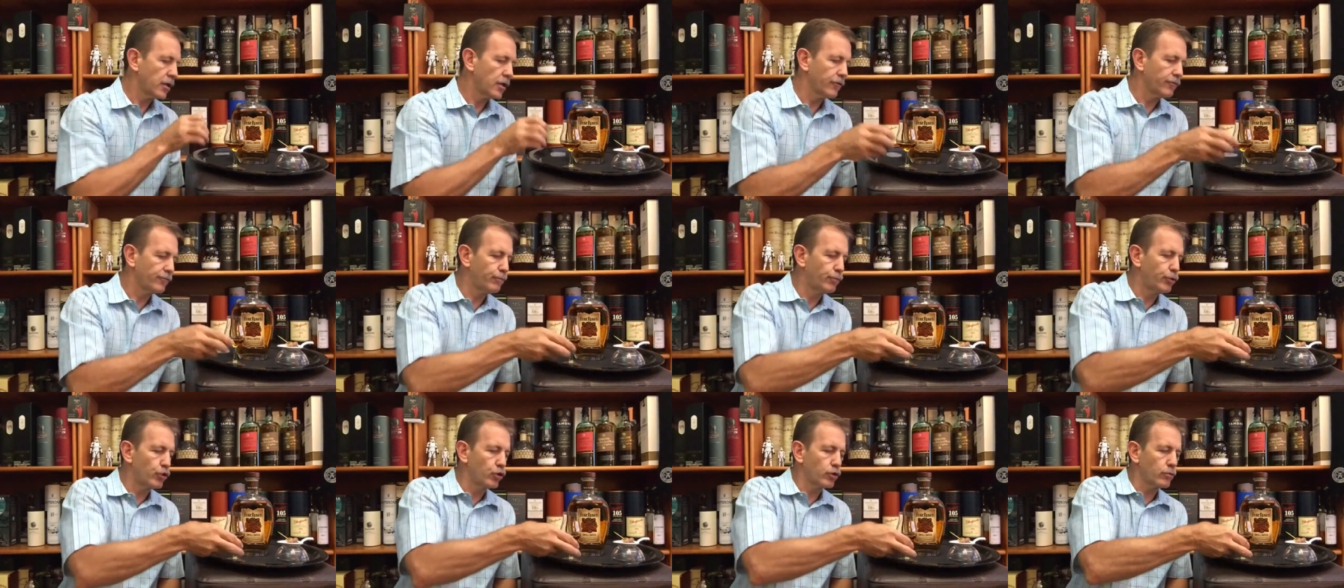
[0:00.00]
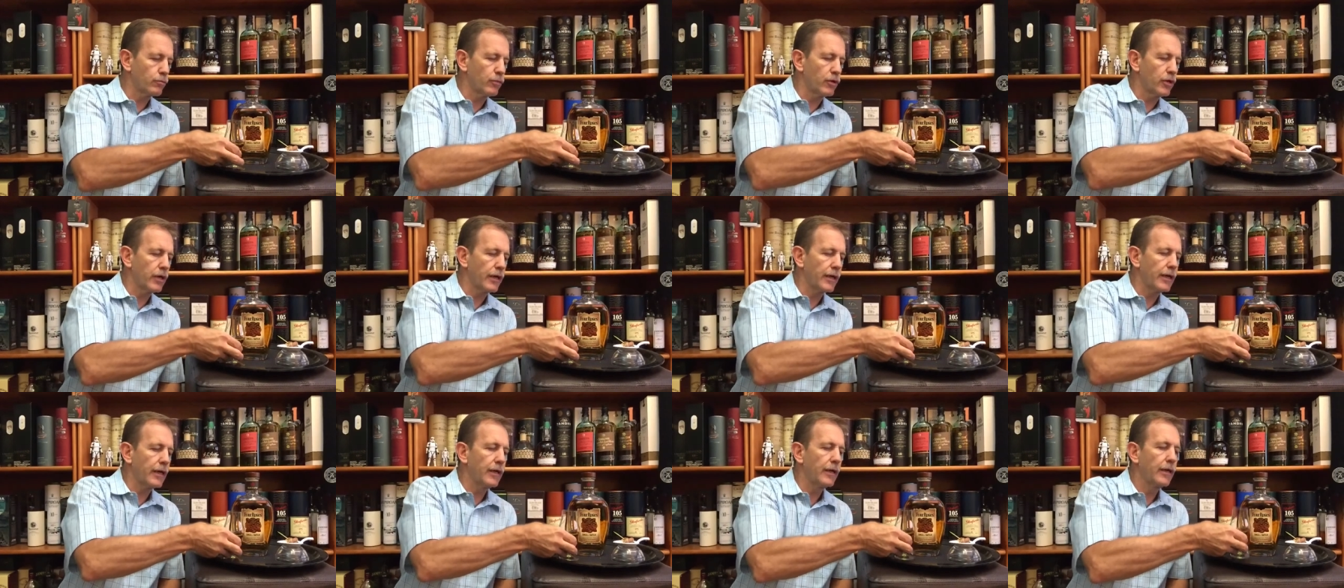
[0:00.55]
I've poured
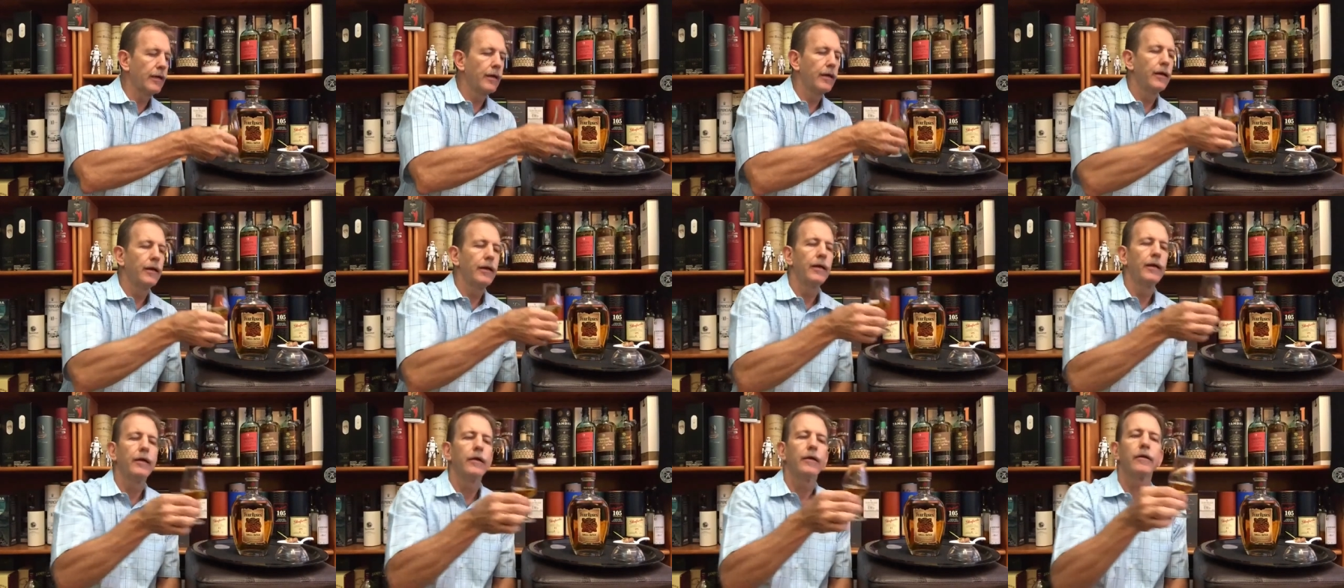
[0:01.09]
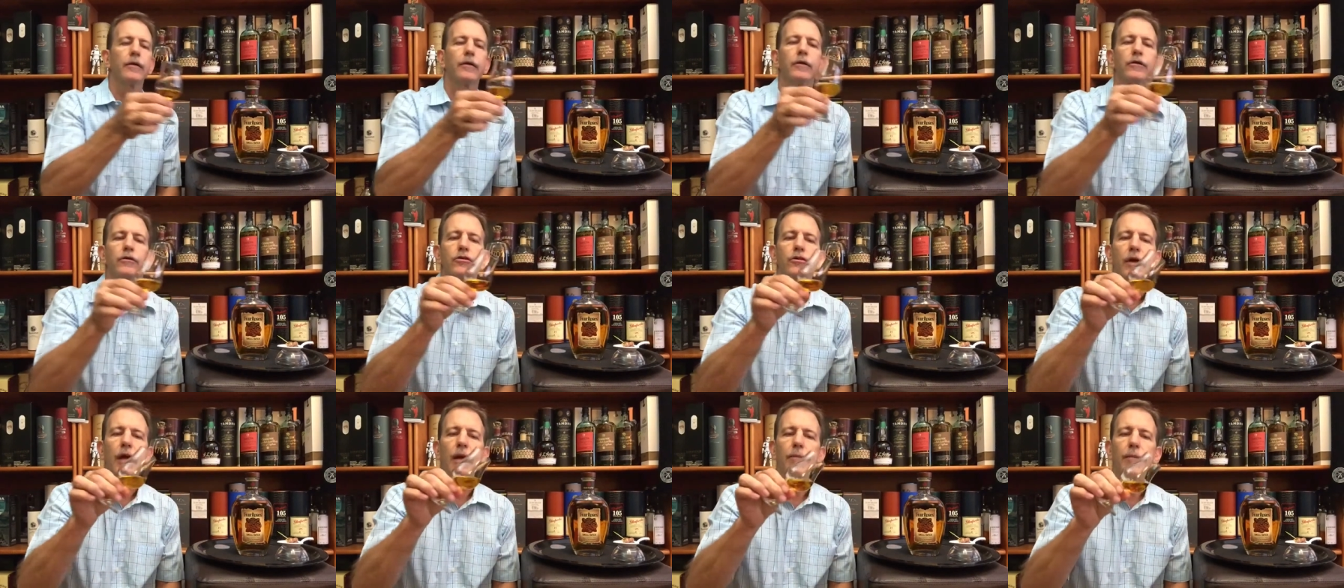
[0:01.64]
my
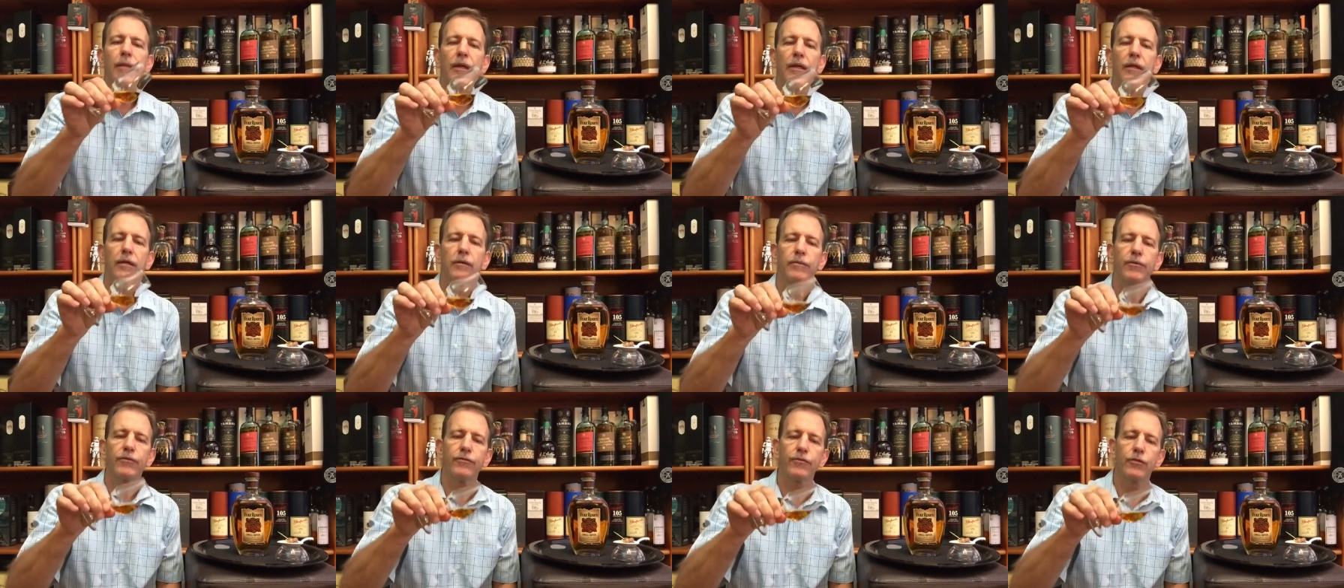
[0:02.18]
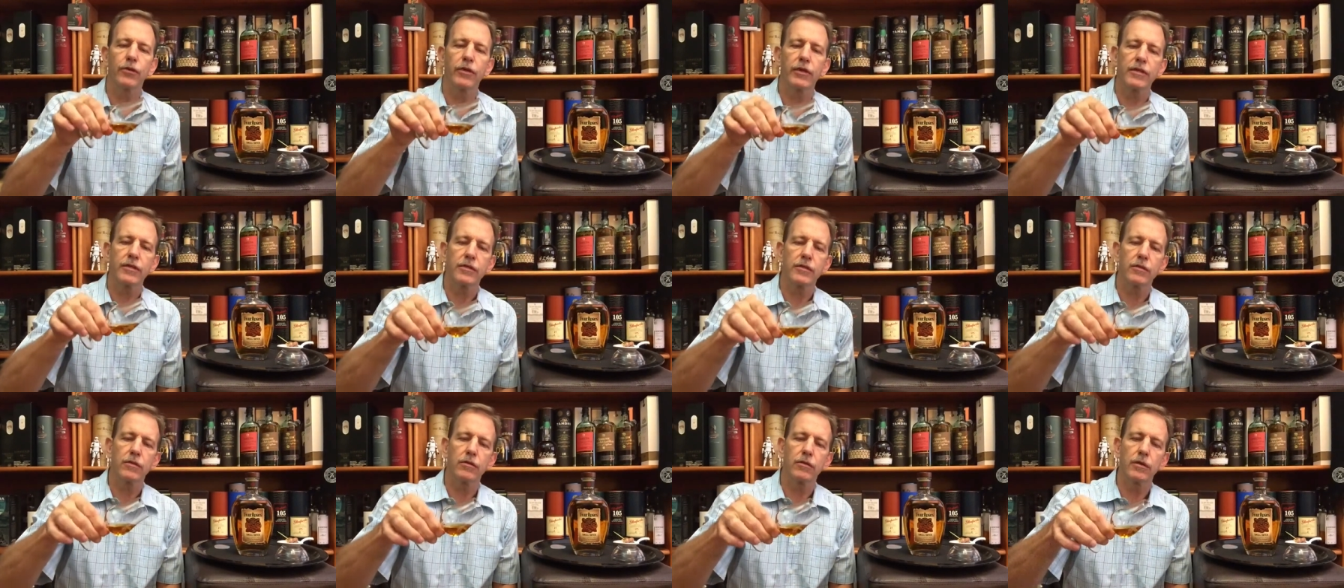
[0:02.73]
dram a little before I
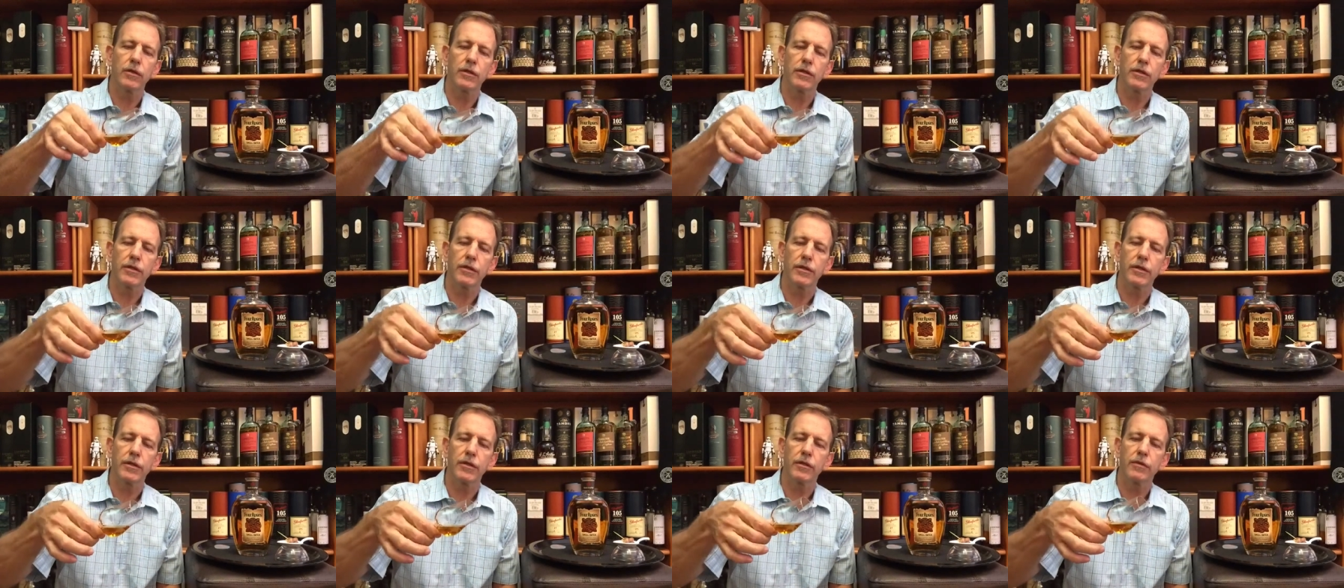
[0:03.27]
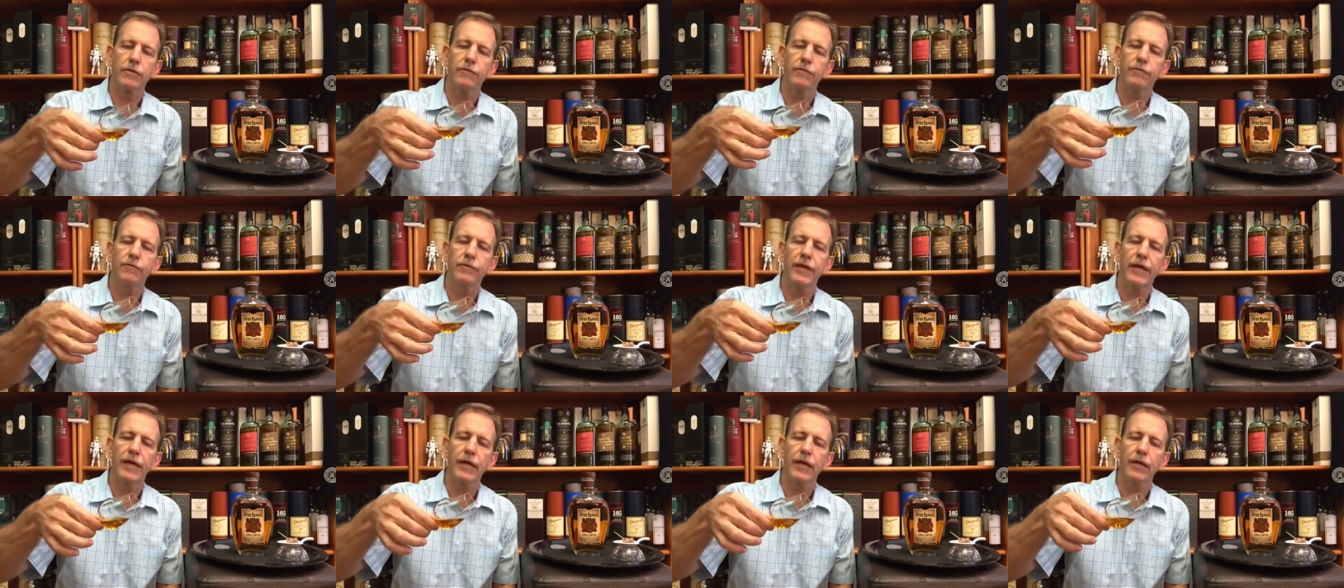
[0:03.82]
started the
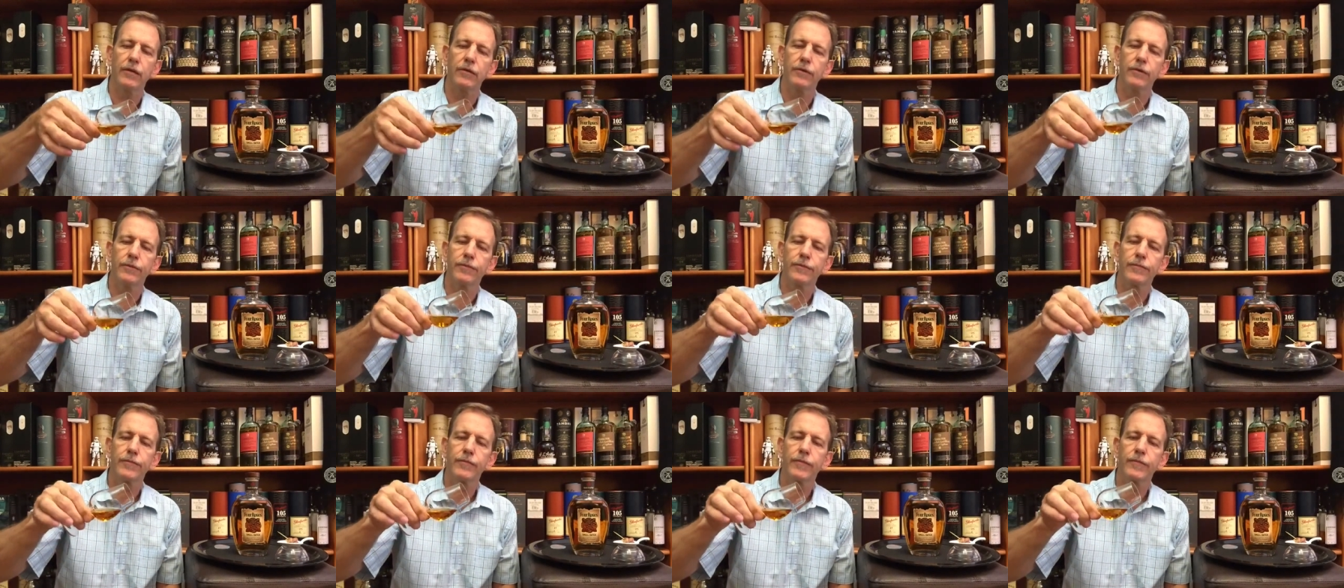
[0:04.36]
video,